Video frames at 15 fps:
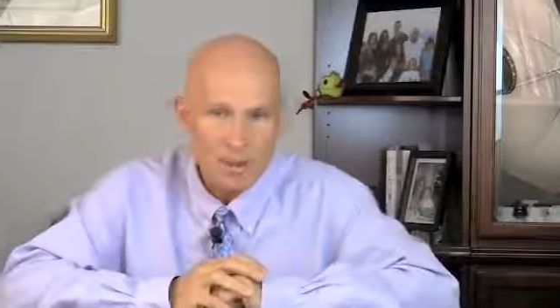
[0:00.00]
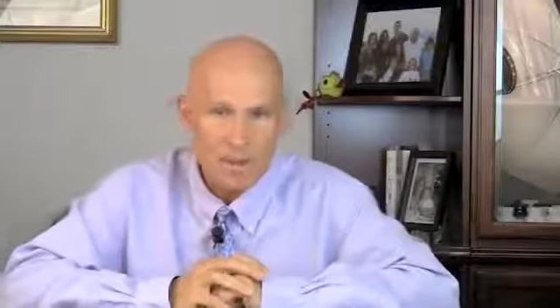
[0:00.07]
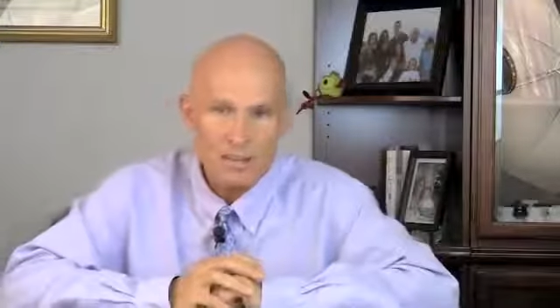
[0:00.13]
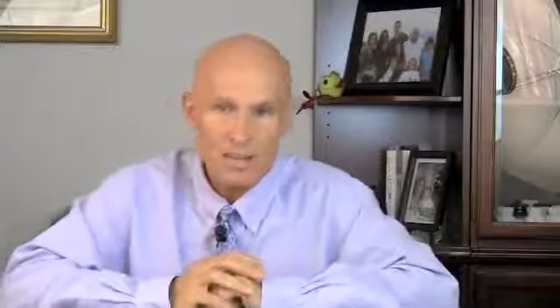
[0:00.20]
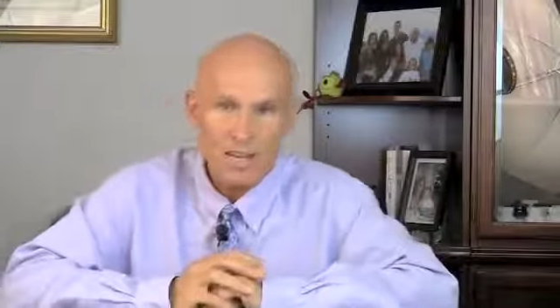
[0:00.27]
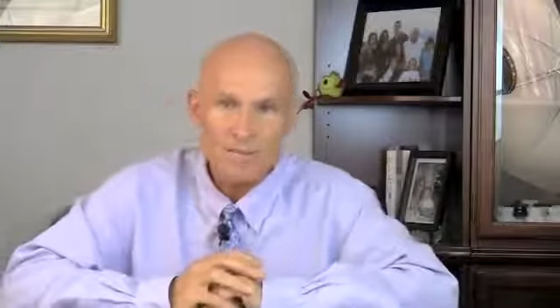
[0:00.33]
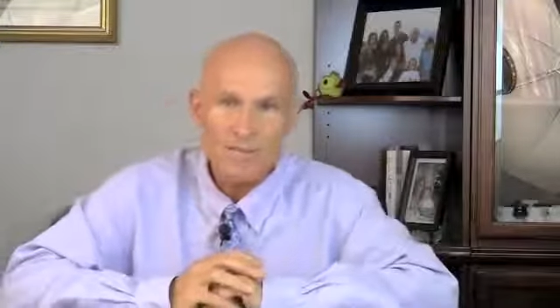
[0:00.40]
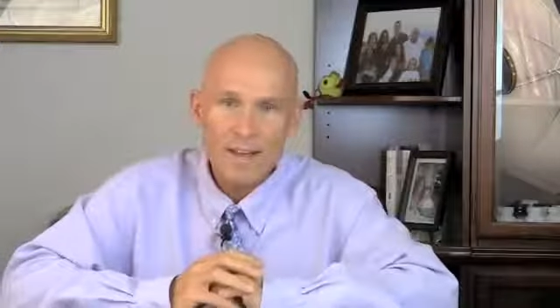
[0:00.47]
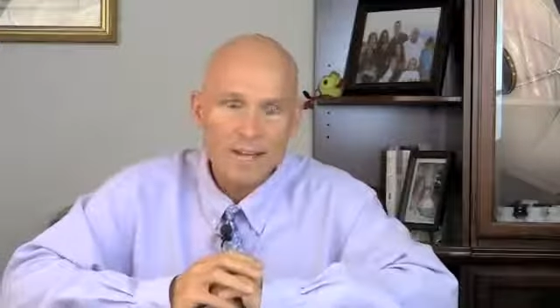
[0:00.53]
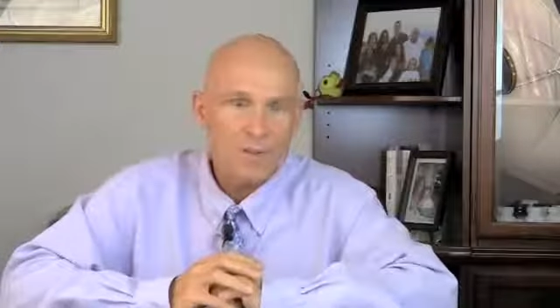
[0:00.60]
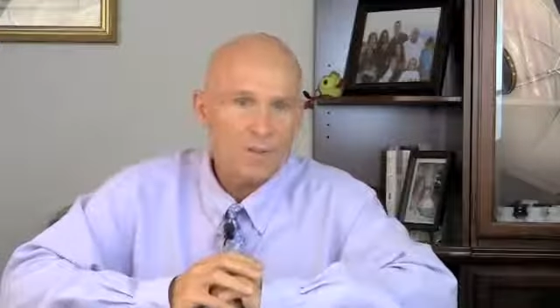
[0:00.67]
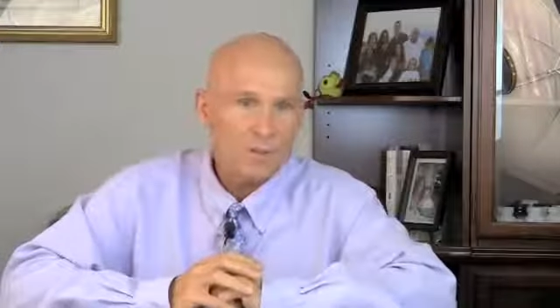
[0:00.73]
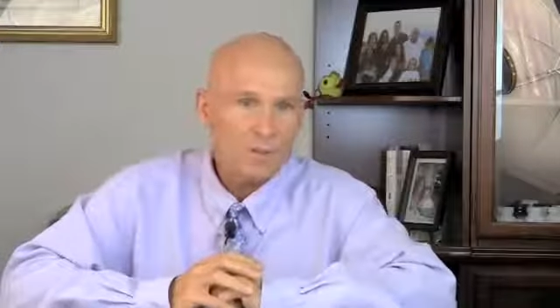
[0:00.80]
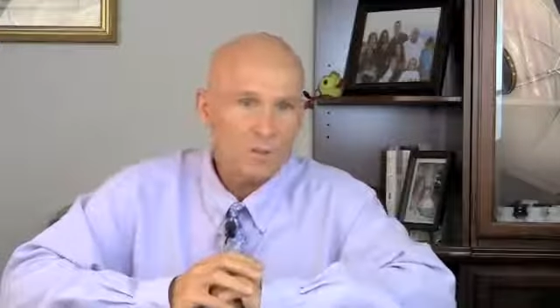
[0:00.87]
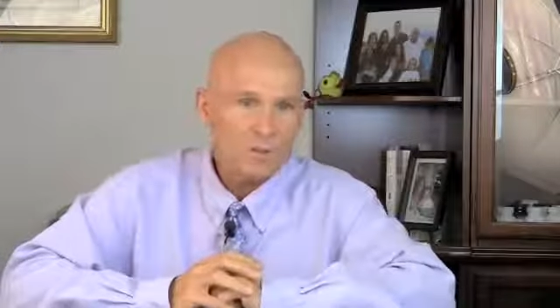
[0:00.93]
That's like
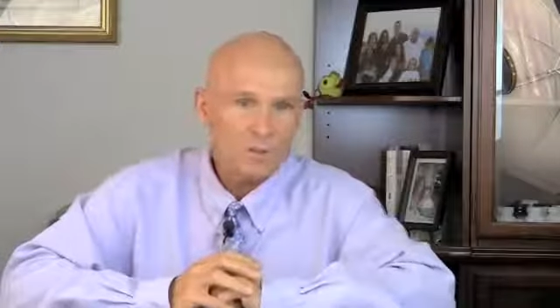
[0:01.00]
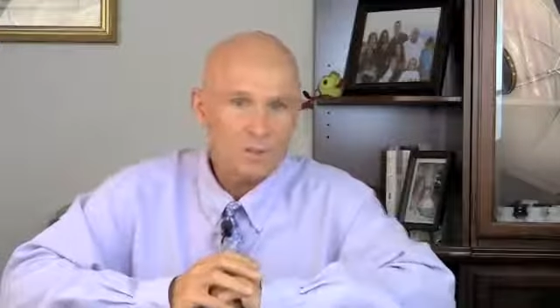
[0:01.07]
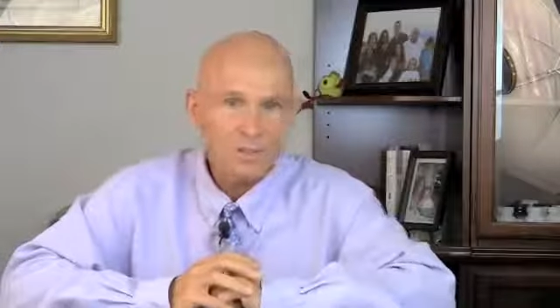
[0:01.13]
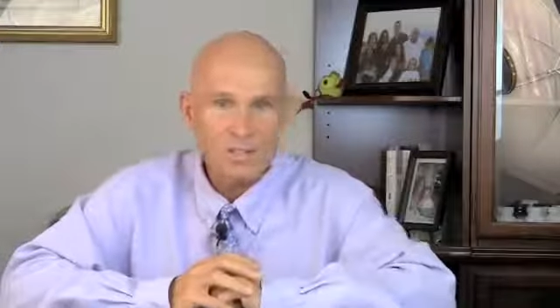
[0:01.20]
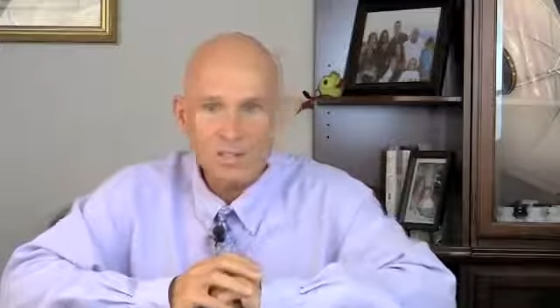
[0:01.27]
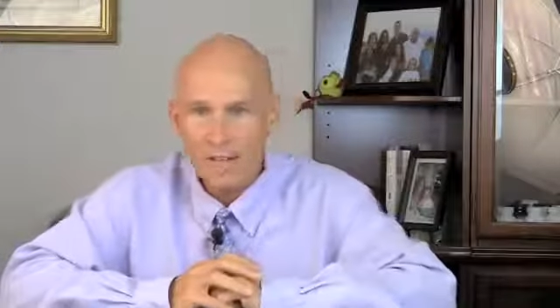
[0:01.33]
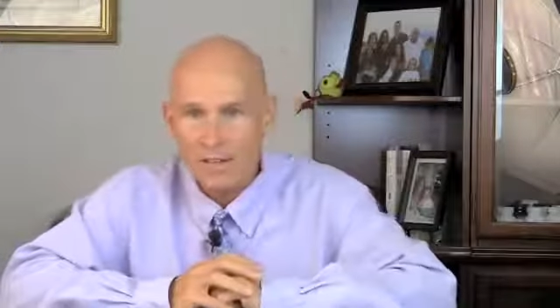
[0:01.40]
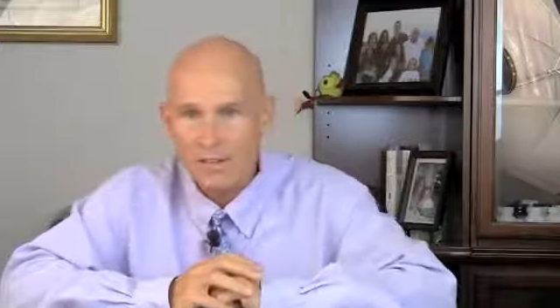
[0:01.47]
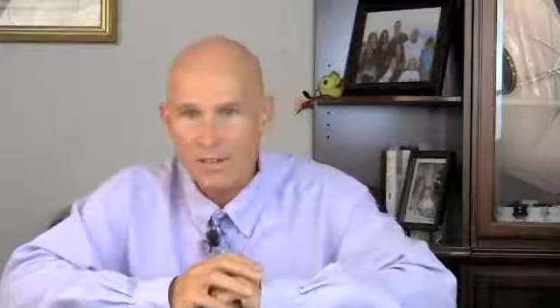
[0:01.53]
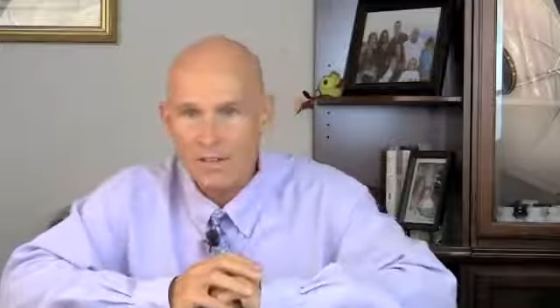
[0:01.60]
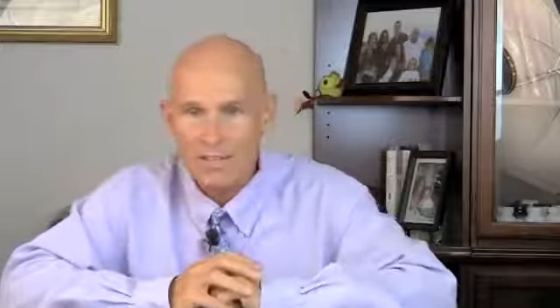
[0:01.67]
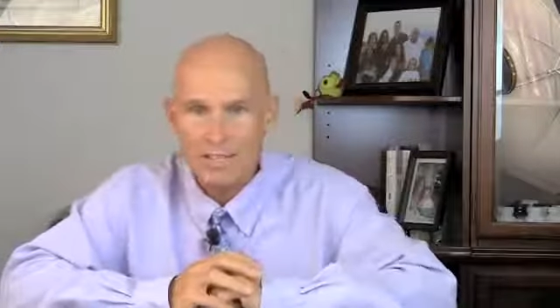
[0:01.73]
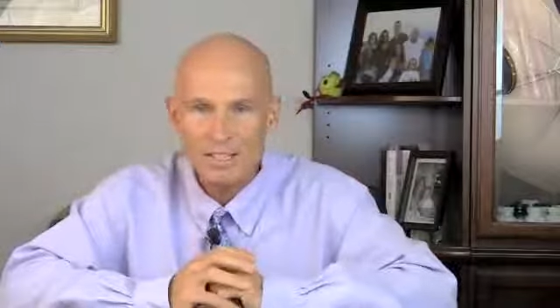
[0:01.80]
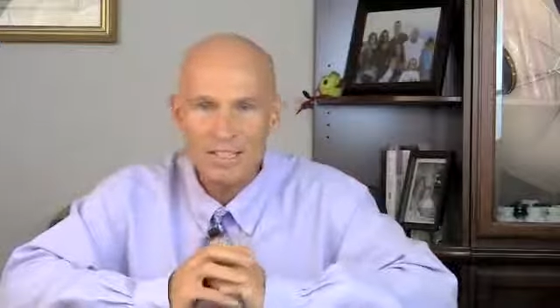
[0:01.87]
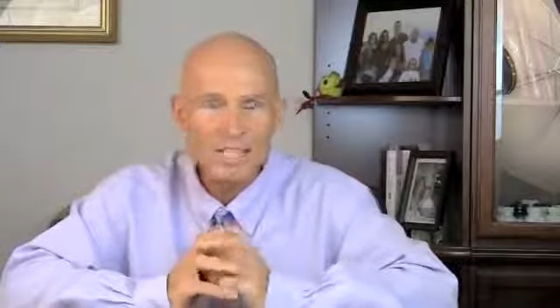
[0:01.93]
vegetables and
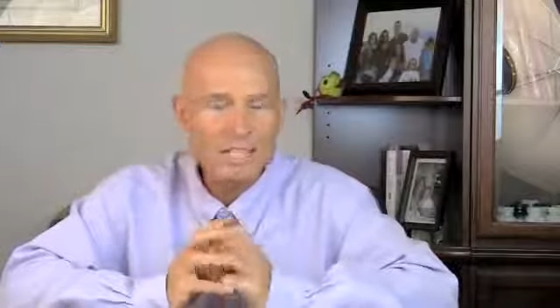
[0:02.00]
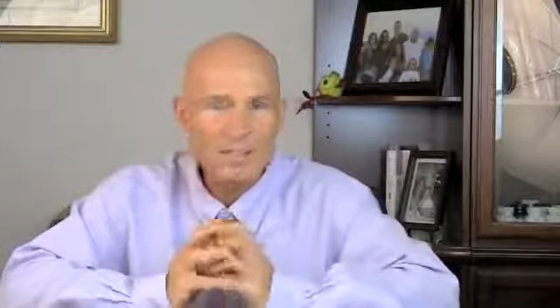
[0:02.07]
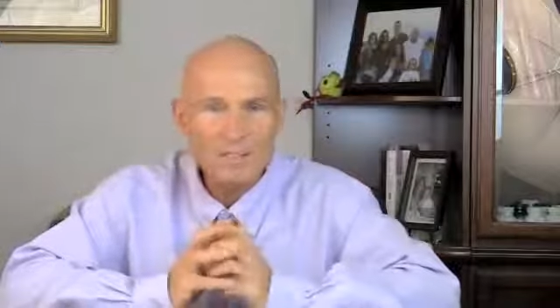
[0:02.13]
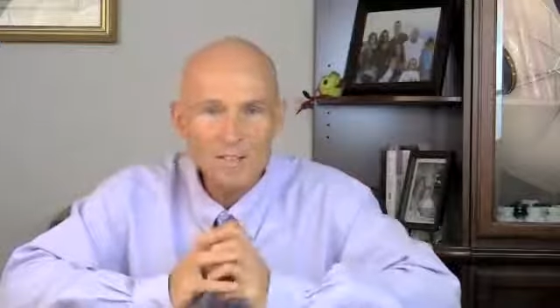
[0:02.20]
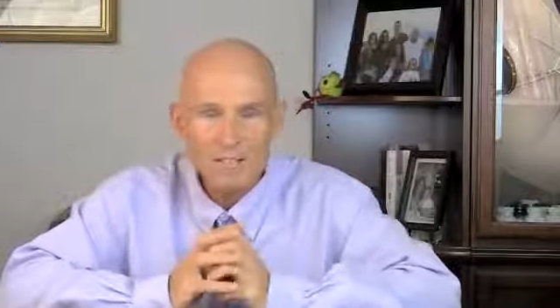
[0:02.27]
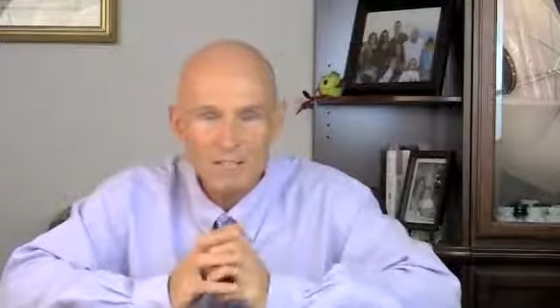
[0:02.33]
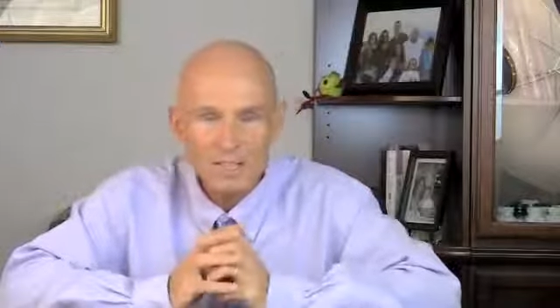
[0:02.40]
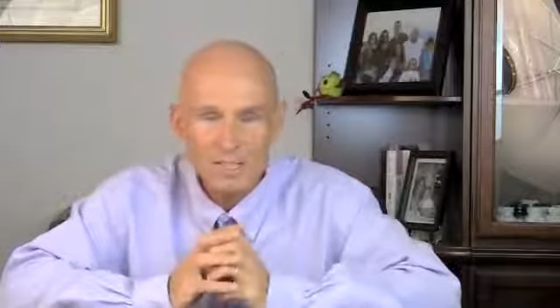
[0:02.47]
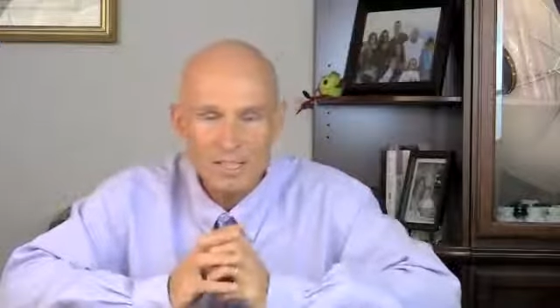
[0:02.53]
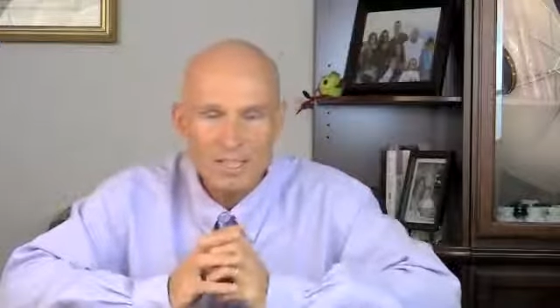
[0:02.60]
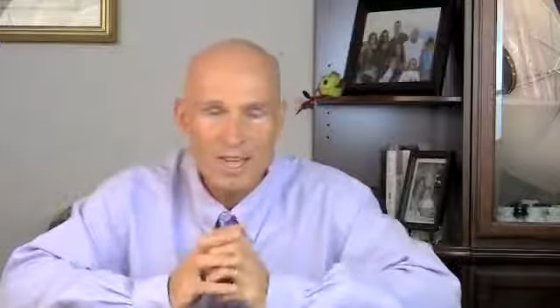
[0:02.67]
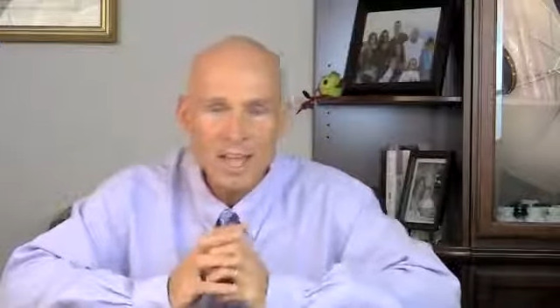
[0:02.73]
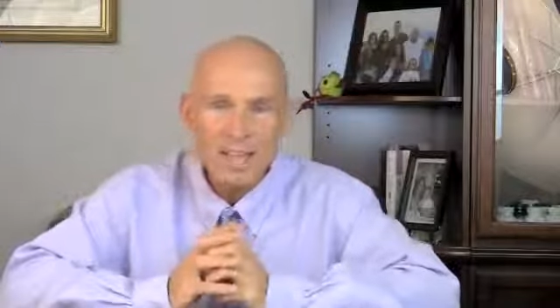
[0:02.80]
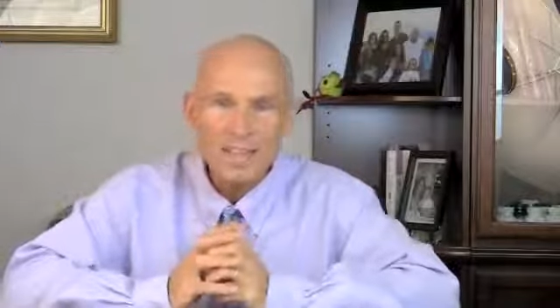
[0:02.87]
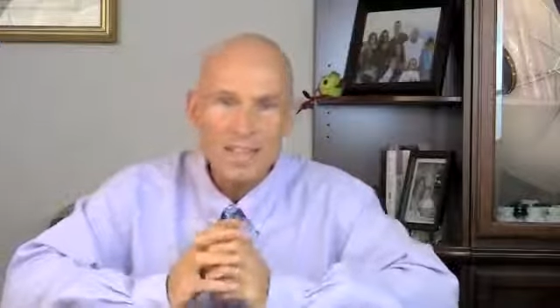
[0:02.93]
celery and leafy greens.